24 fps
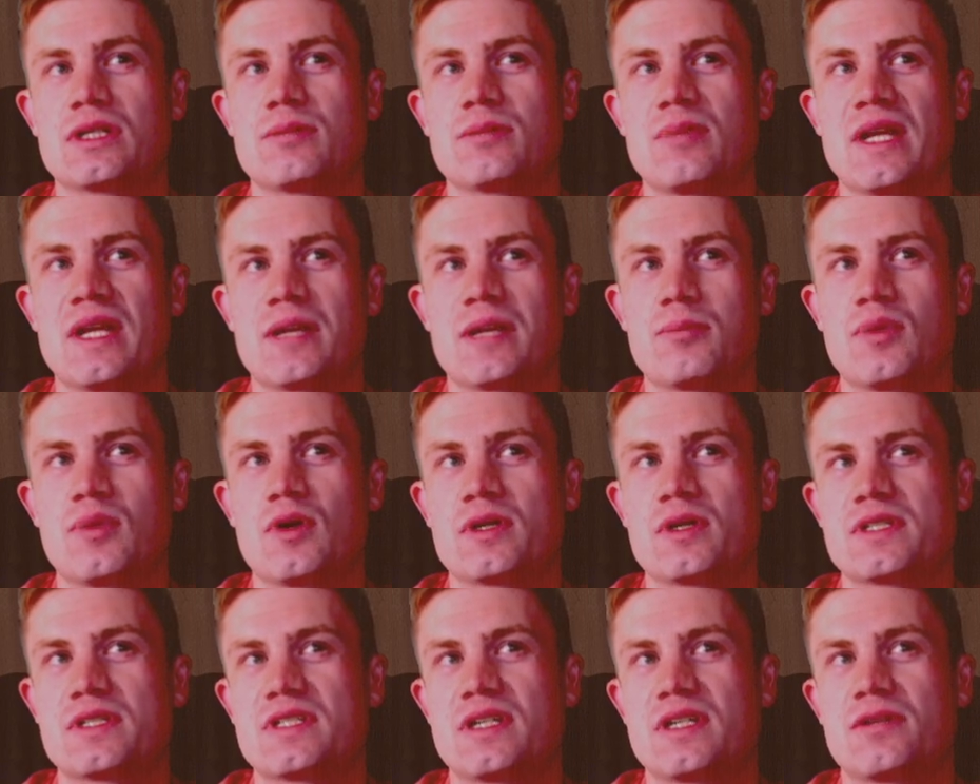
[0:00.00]
black
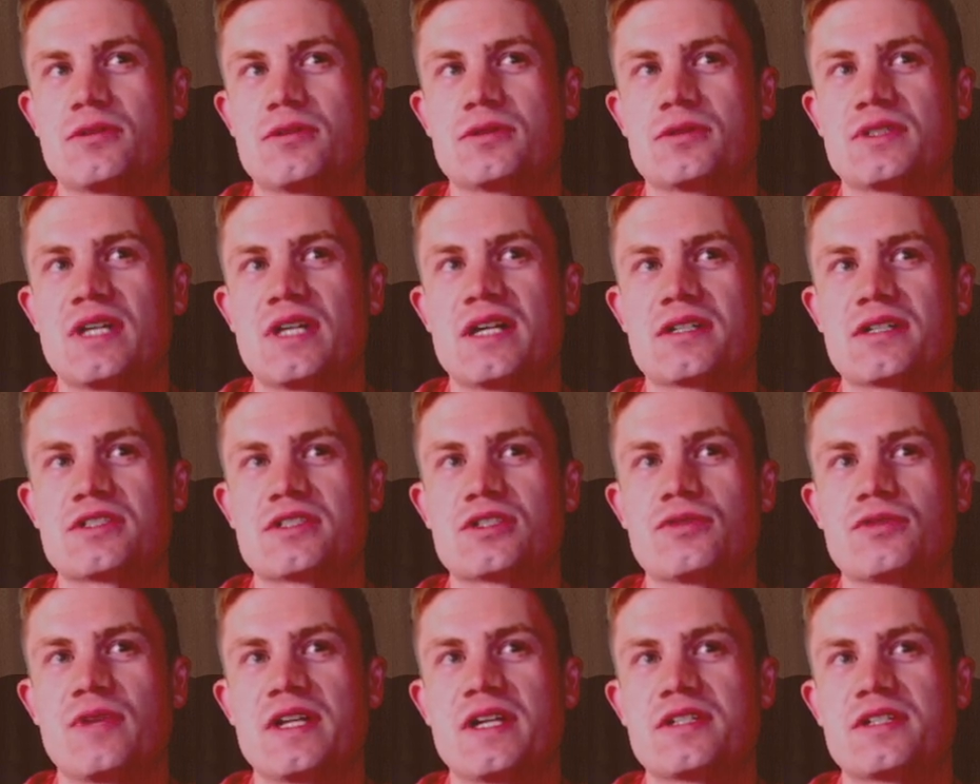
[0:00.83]
pawns are on dark
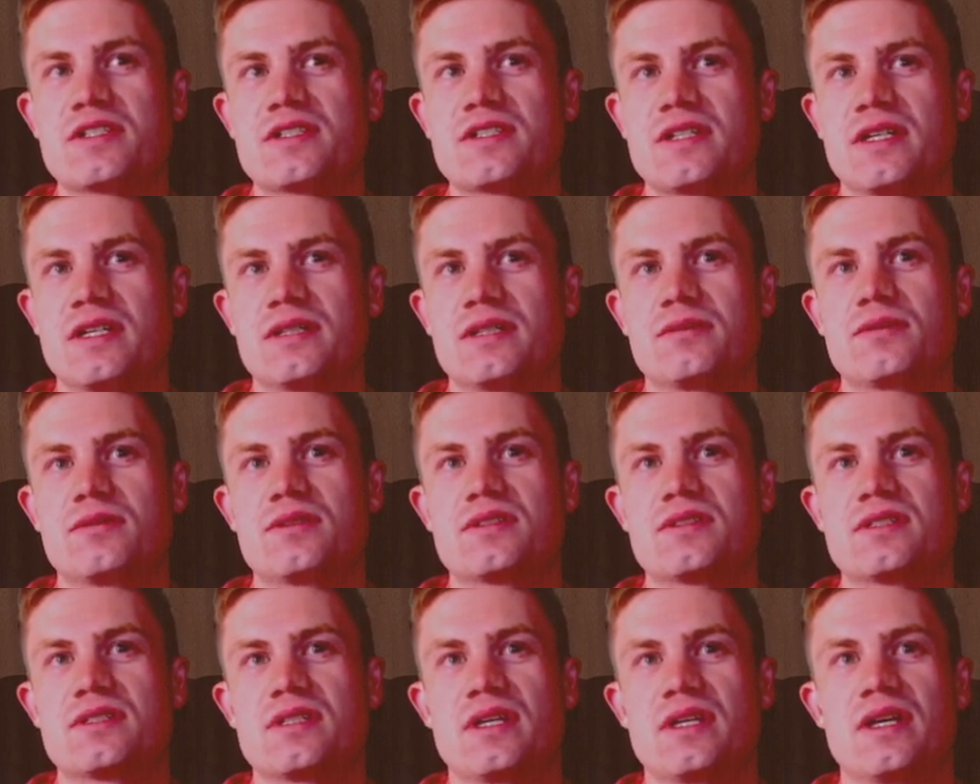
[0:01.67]
squares, and
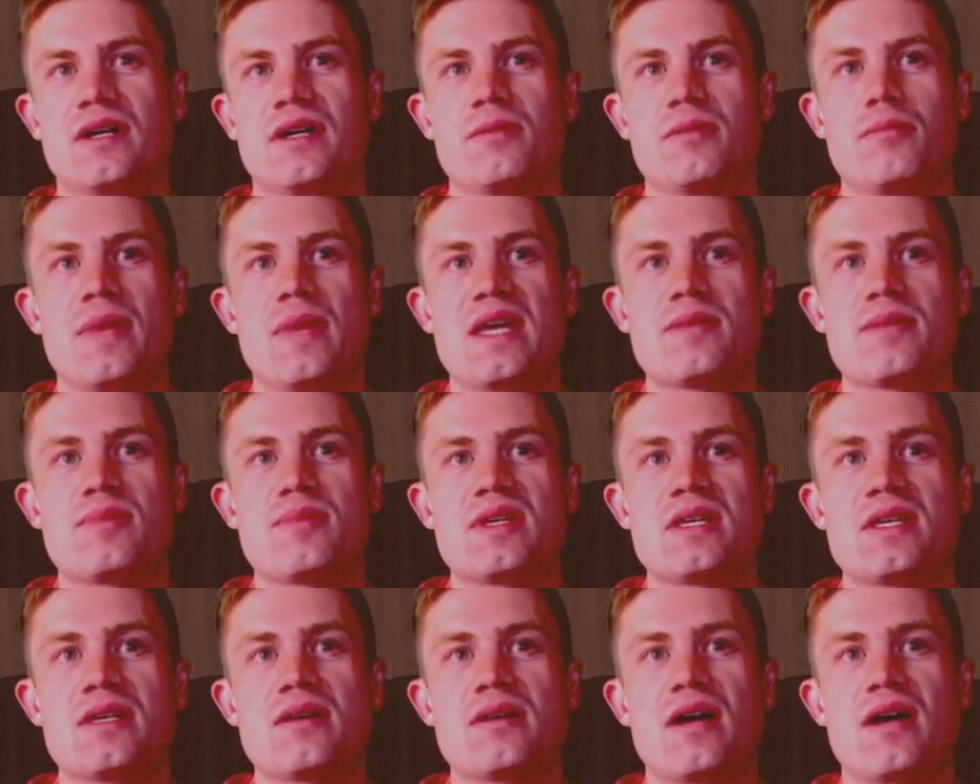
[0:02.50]

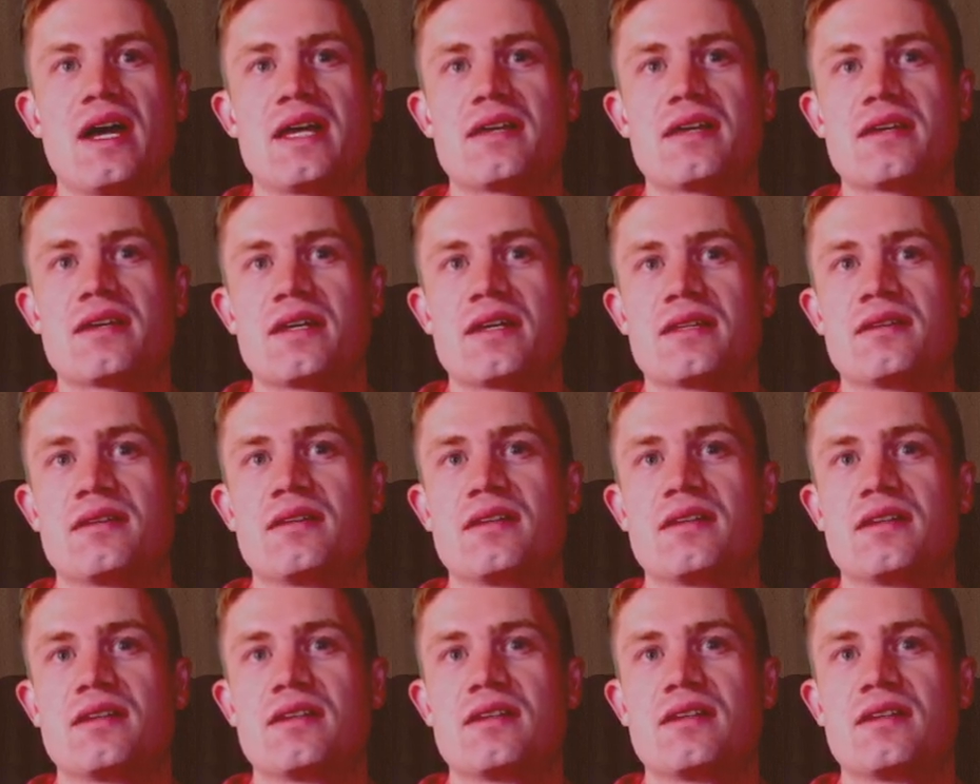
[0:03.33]
maybe I can,